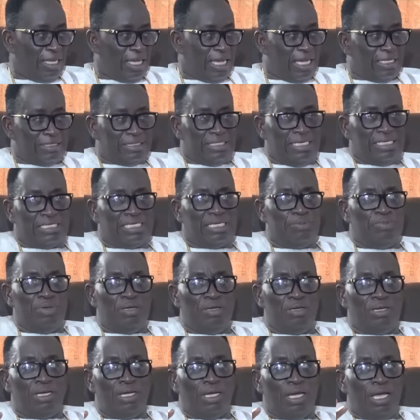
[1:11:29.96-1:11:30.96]
As he to
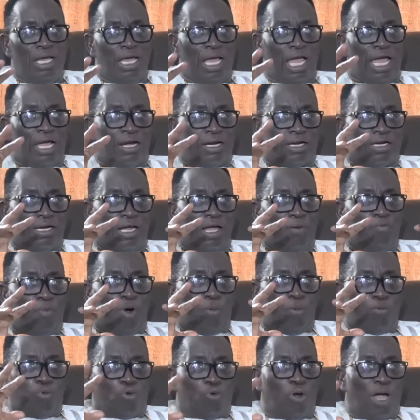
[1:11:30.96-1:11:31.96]
me, a
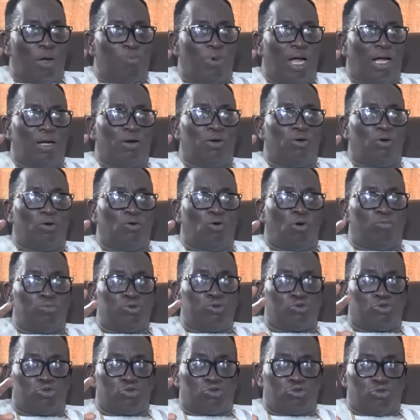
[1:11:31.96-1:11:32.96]
mom, quama,
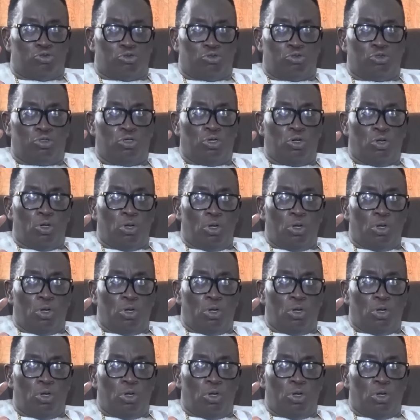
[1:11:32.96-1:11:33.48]
almost so,